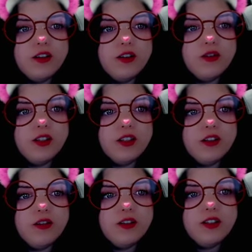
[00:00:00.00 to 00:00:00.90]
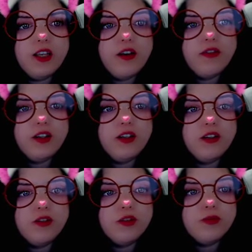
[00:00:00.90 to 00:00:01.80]
So this is our
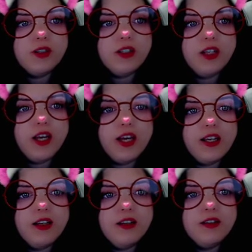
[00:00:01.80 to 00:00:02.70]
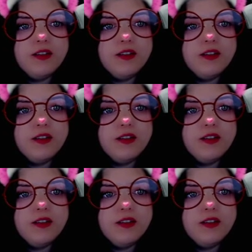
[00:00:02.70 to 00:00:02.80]
7 groups of 10.